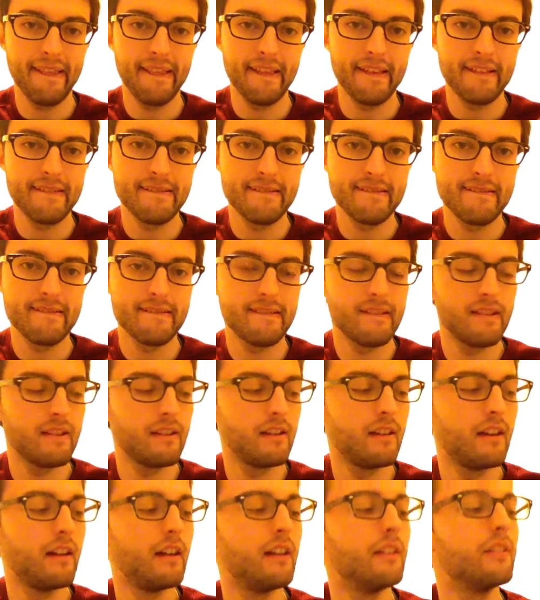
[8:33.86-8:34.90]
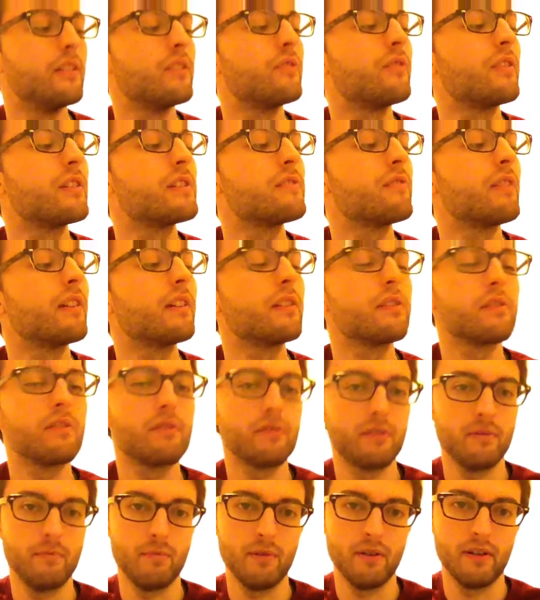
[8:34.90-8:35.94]
and your first finger is
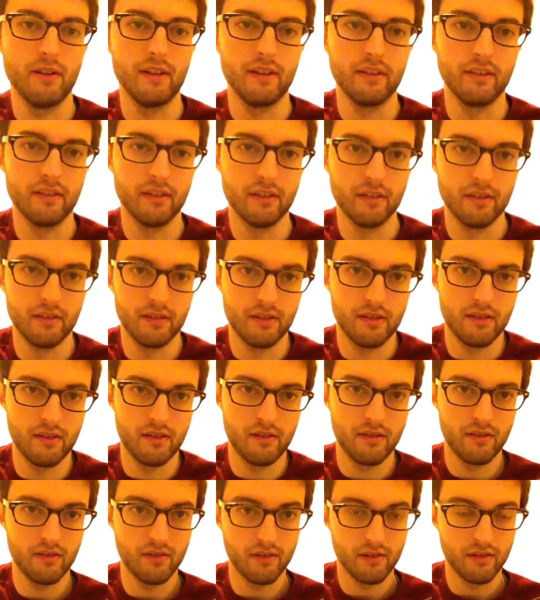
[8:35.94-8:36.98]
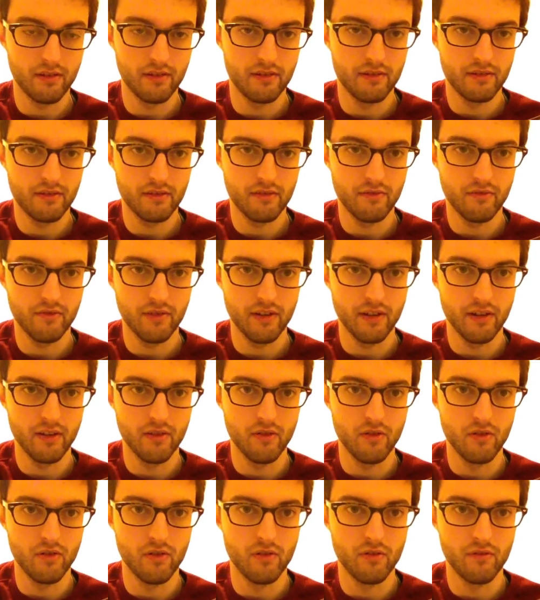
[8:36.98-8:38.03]
also barring the 3rd fret
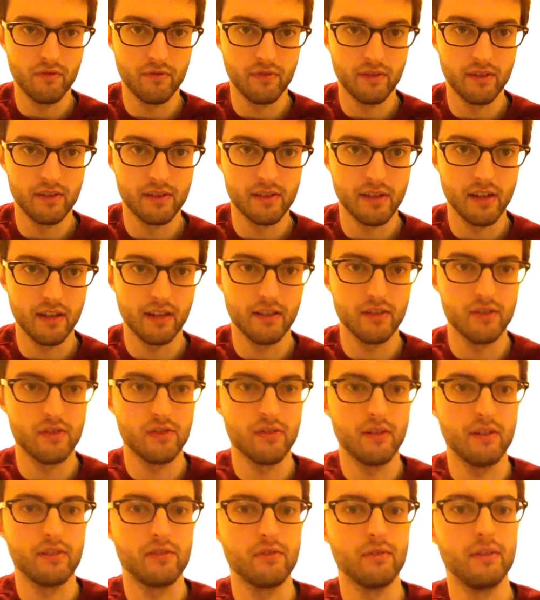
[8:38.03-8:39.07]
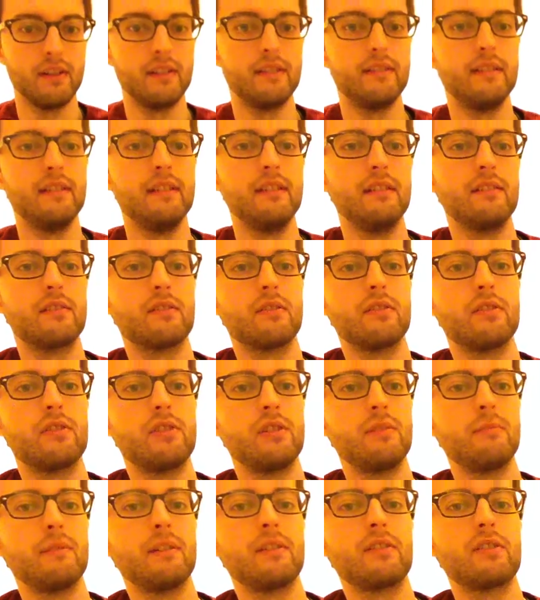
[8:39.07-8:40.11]
of the 2nd string, so on a D, so a
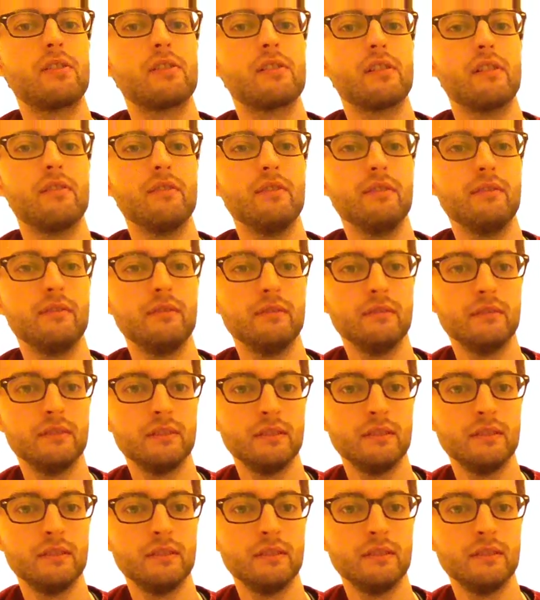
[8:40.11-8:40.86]
G major 7, 2, 3,